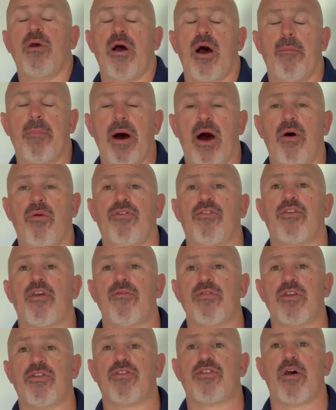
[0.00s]
about some
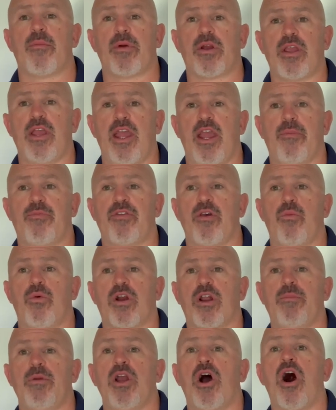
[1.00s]
of the summer camps that we're
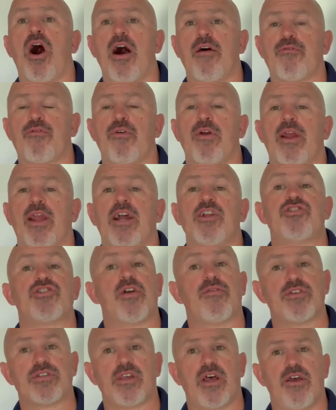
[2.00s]
going to be offering at
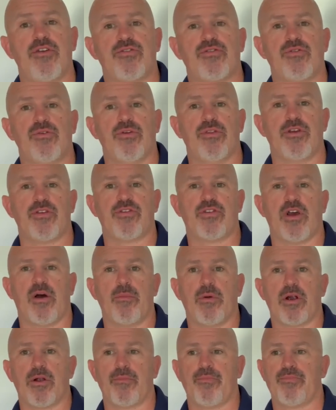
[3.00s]
Cheverus High School this
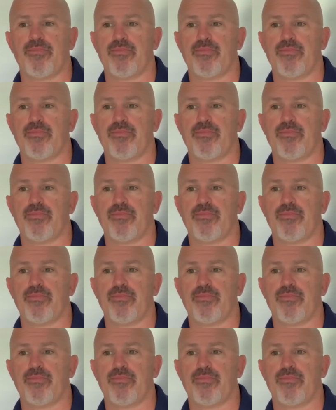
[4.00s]
summer.